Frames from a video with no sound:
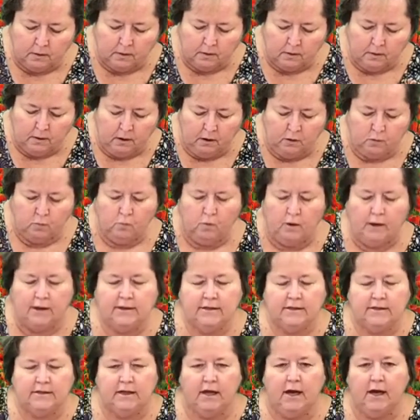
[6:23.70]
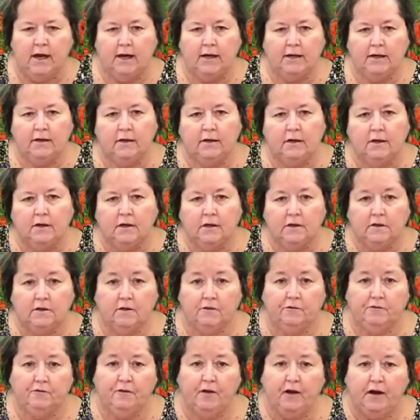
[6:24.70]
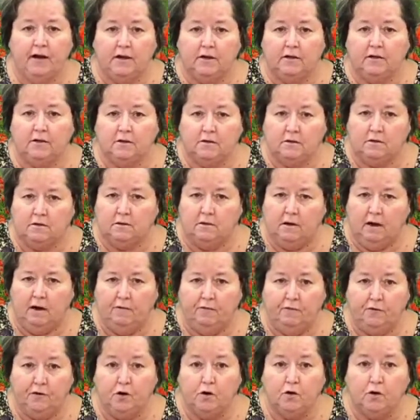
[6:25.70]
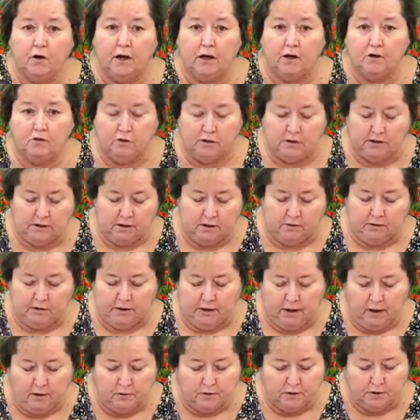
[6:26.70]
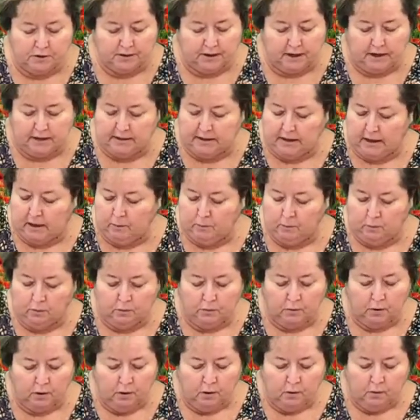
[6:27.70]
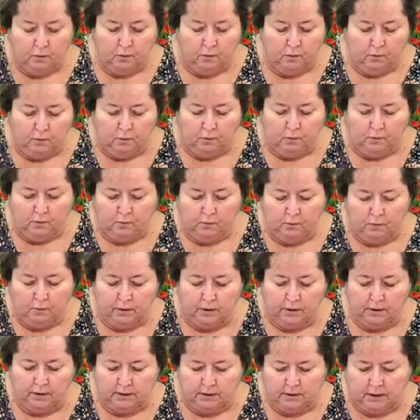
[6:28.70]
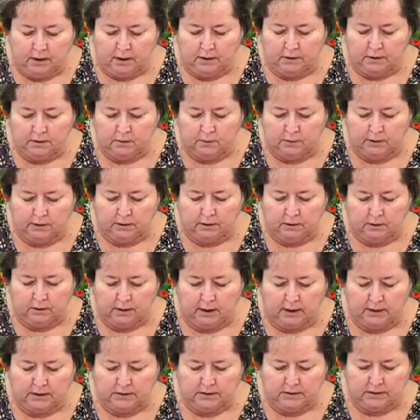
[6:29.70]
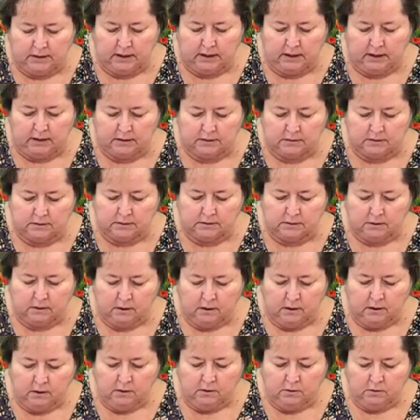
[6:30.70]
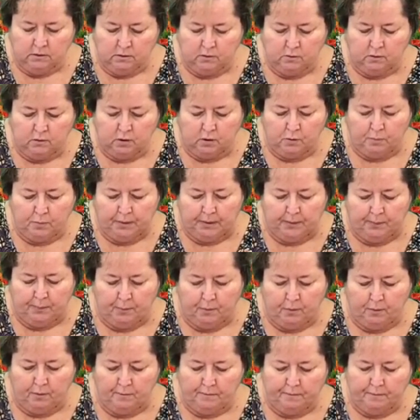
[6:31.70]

on one side to fight a few countries on the other side that were really not doing nice things to their people.